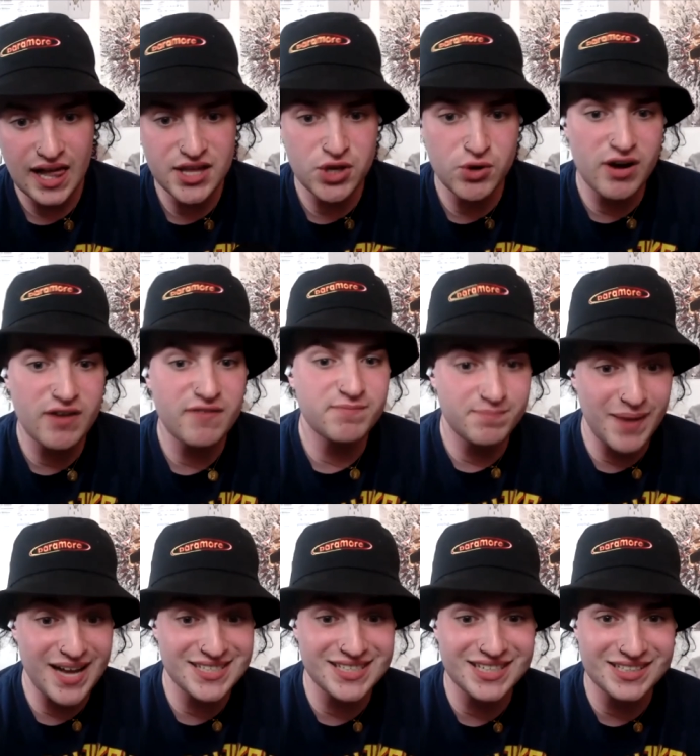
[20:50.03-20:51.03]
You have
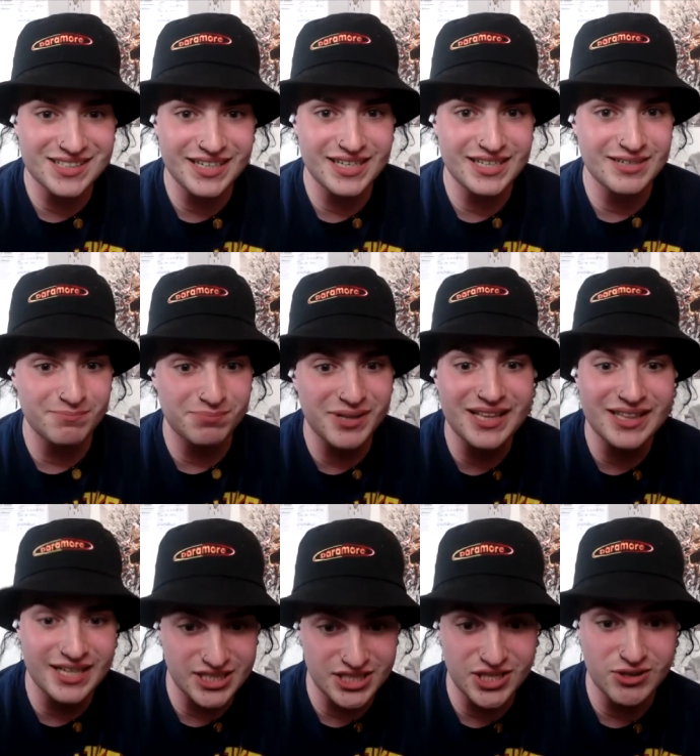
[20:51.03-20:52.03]
basically completely
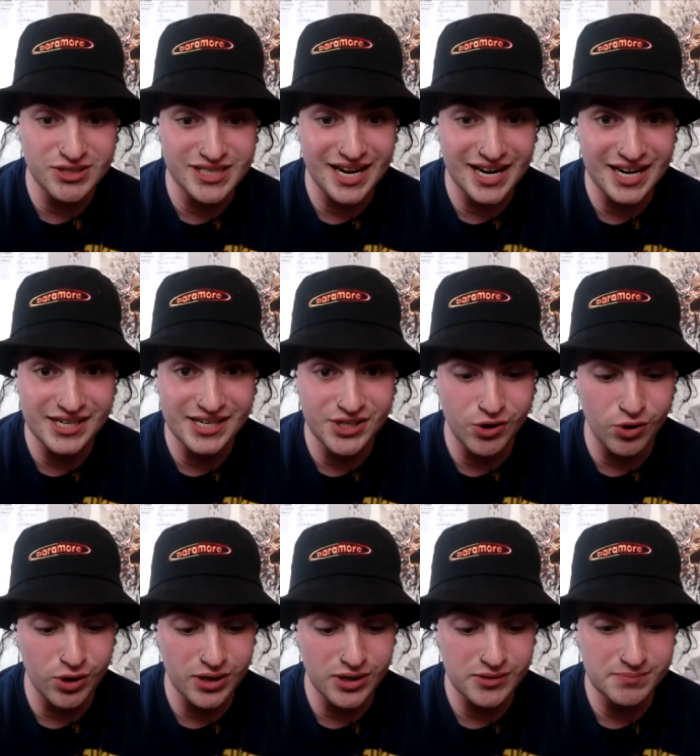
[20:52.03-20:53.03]
associated
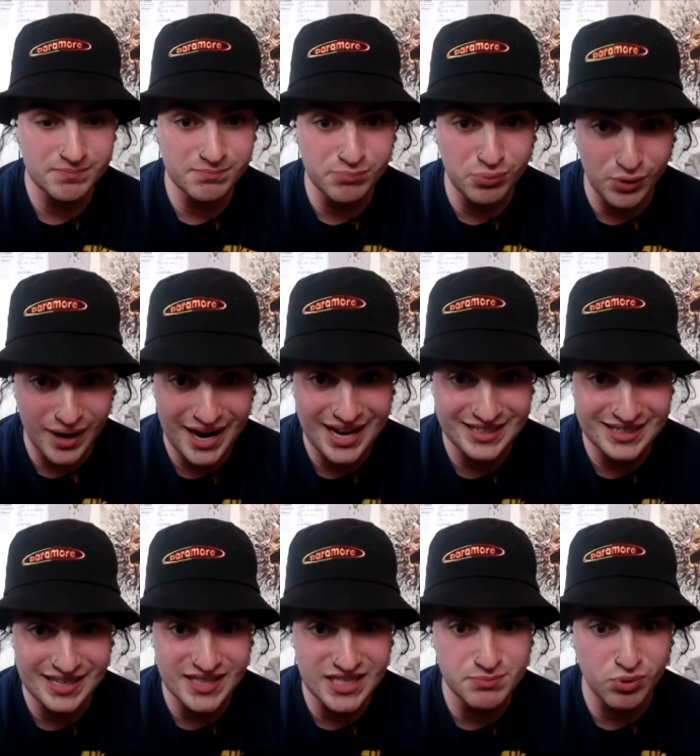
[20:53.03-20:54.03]
your brand
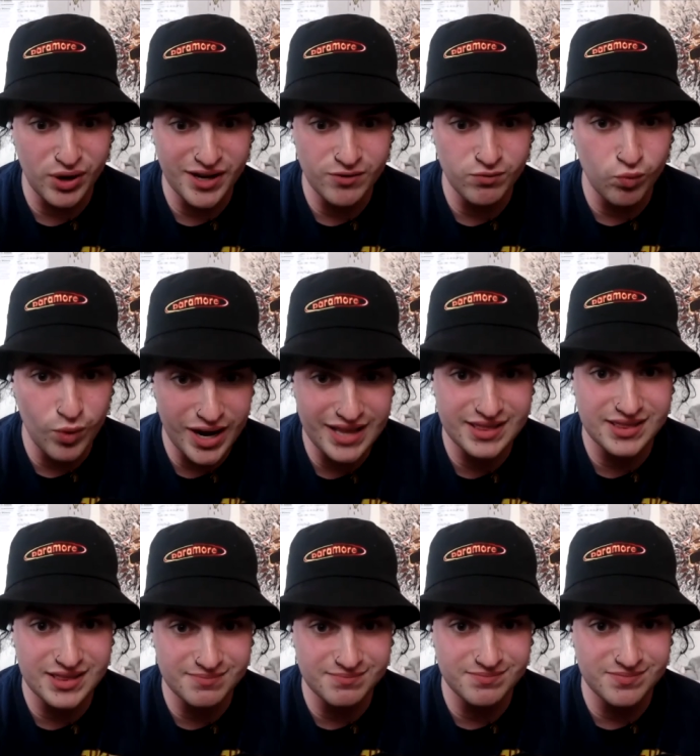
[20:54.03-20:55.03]
at this point with
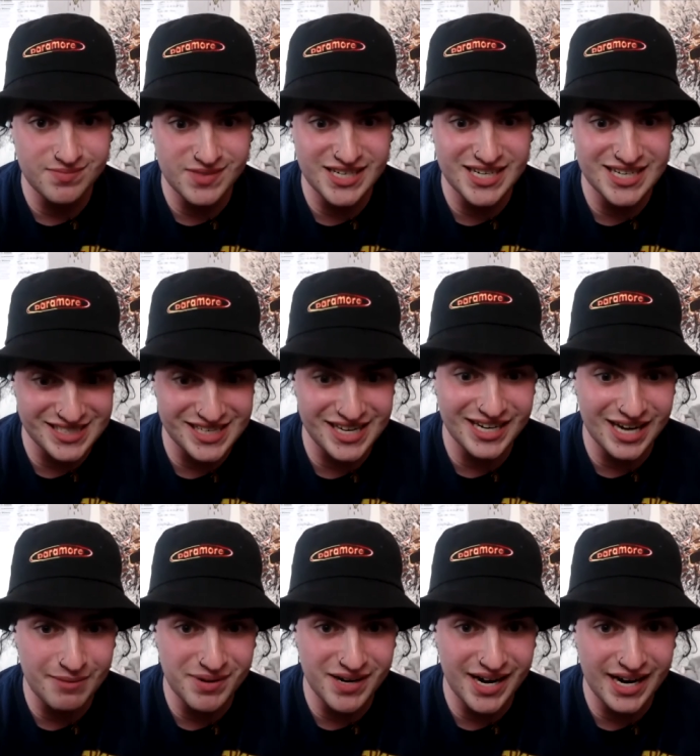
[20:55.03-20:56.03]
the Disney
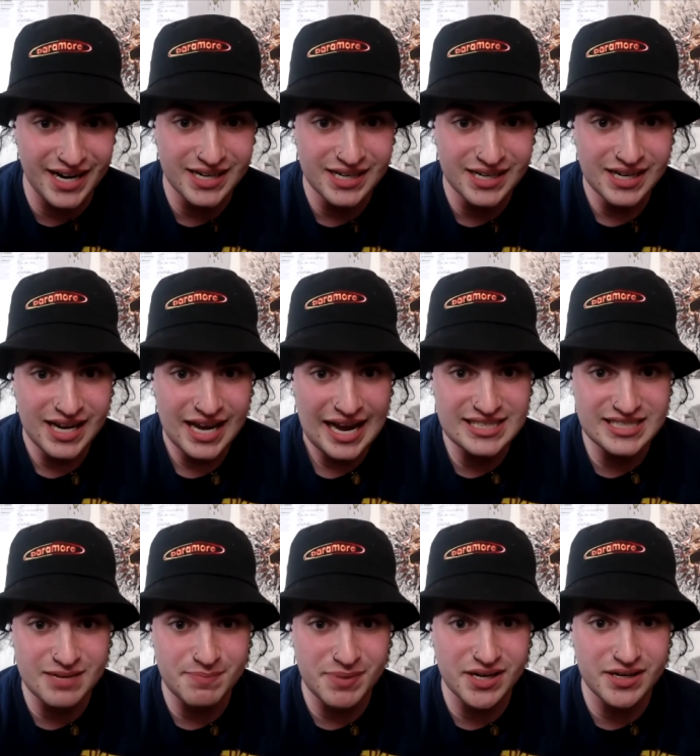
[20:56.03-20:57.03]
company. Has
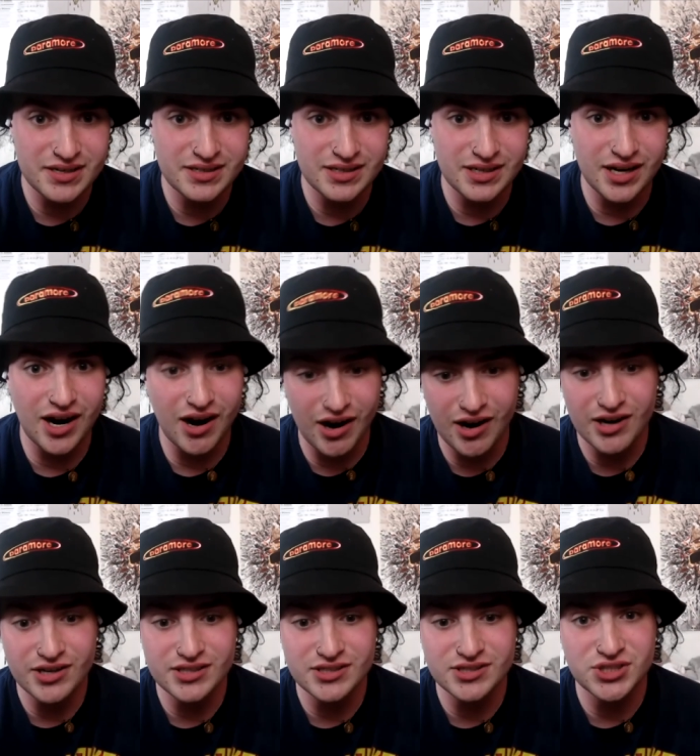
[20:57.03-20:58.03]
it been
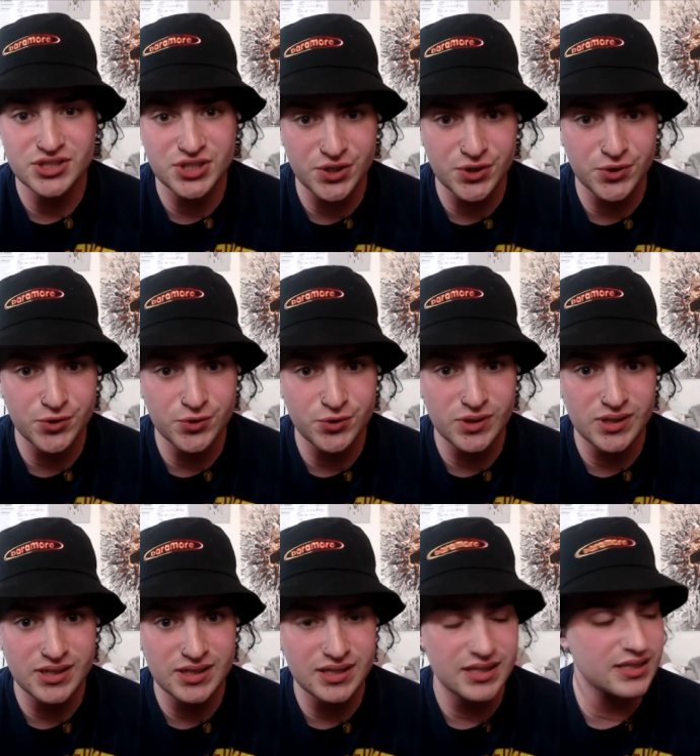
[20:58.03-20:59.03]
hard to
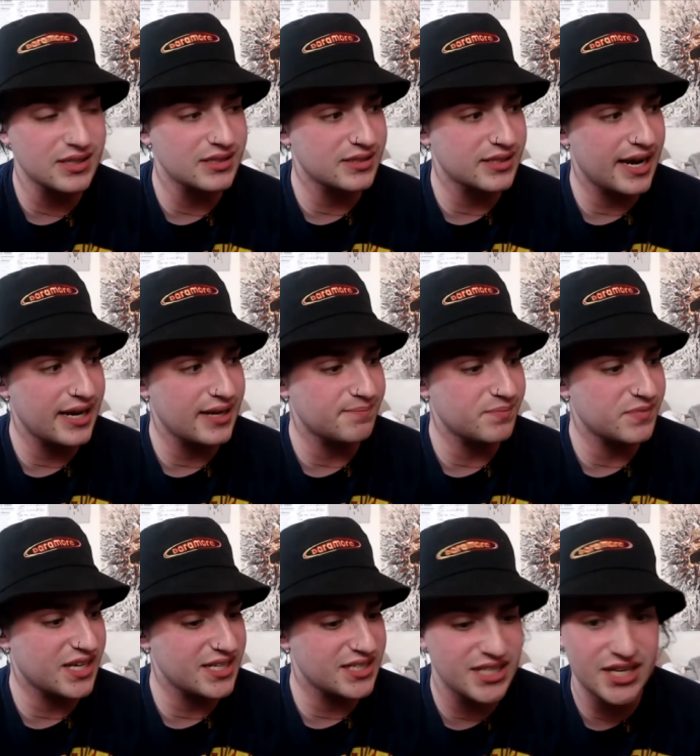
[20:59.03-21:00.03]
like
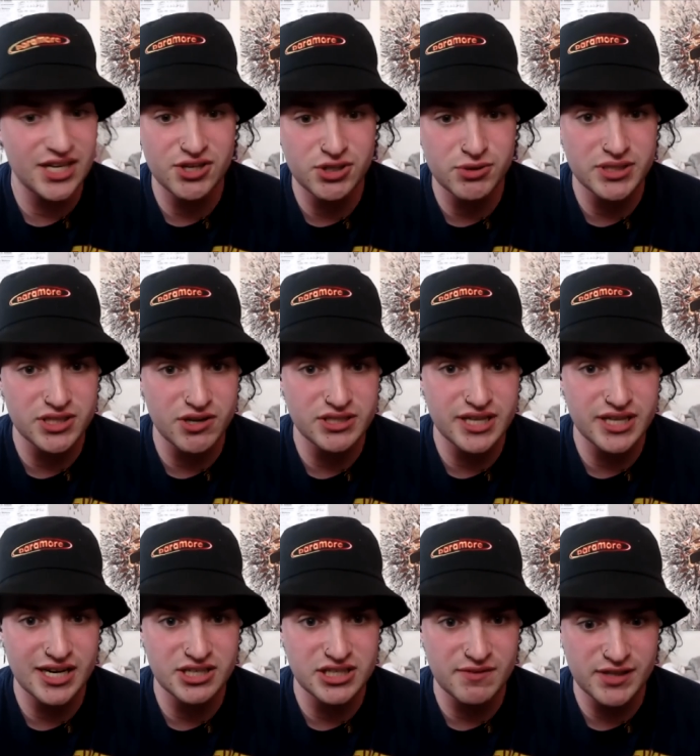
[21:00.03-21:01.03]
continue to associate
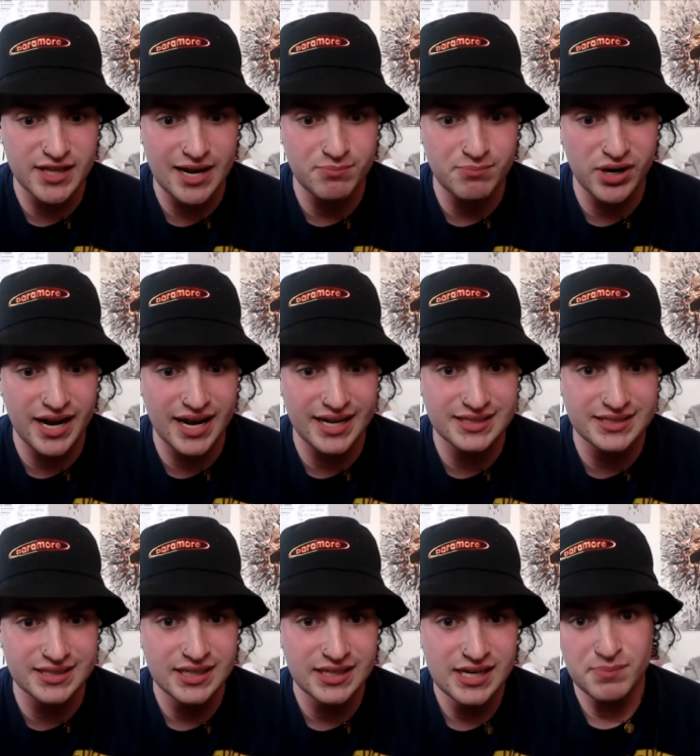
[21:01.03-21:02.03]
yourself with that brand,
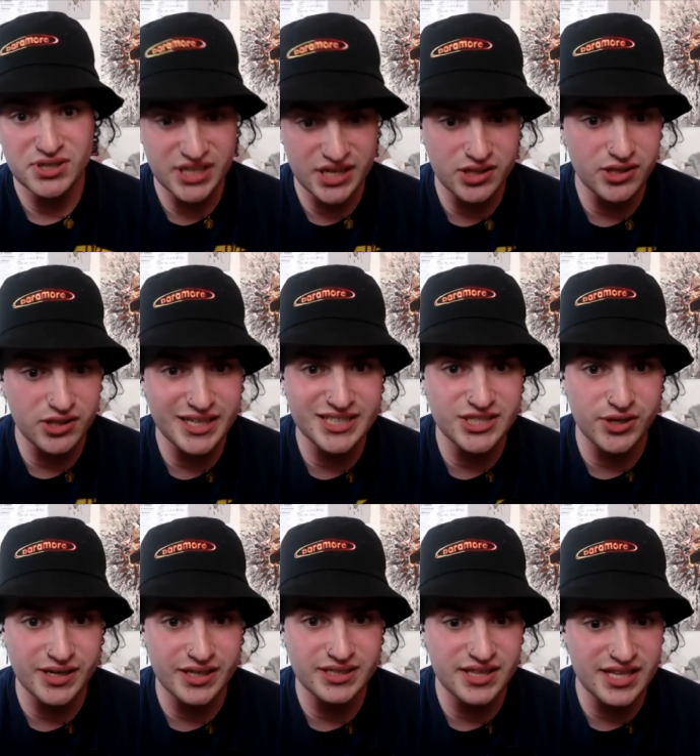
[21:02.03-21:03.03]
particularly
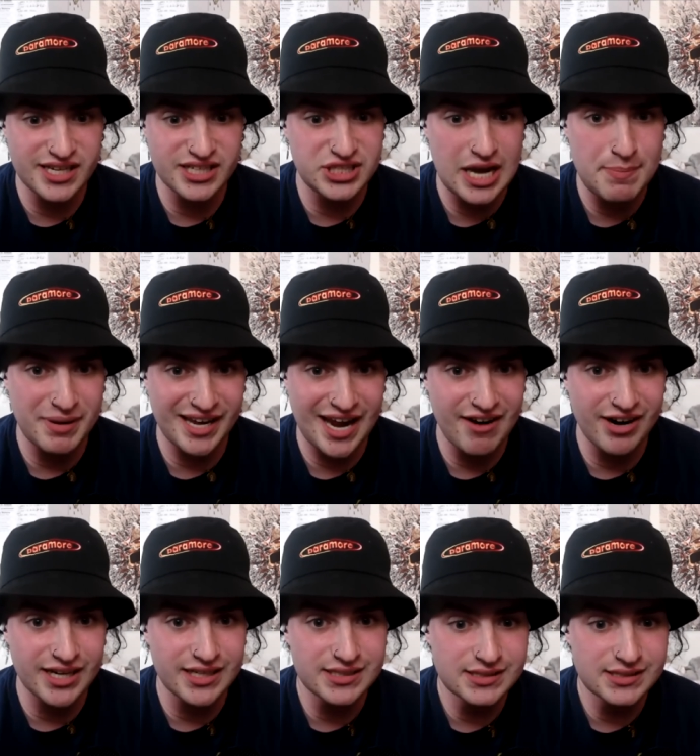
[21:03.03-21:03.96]
during the Chapek era?